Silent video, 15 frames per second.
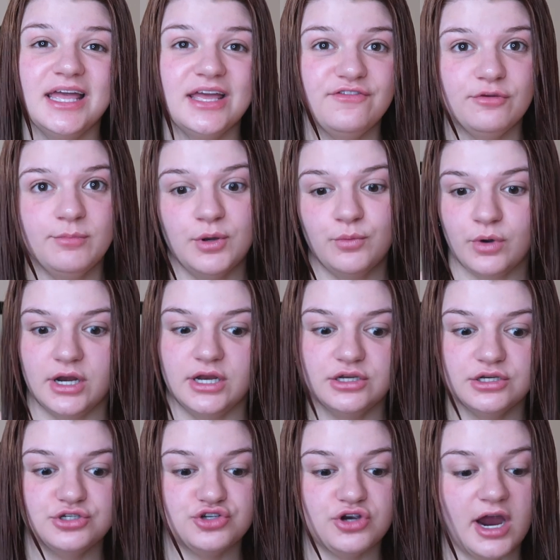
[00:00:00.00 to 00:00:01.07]
If you've been wanting
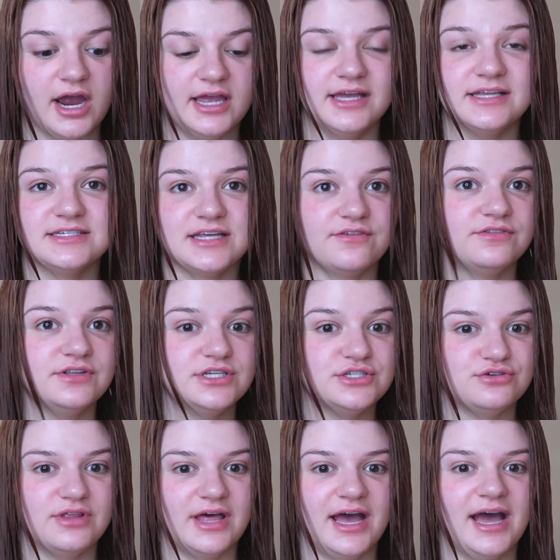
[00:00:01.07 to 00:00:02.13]
to try it, definitely
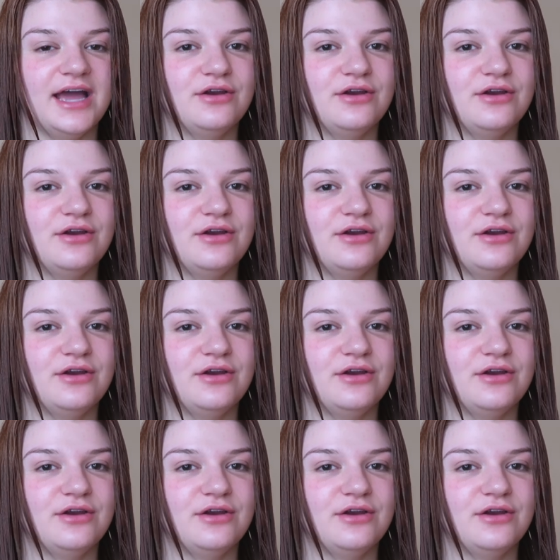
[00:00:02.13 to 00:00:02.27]
do that.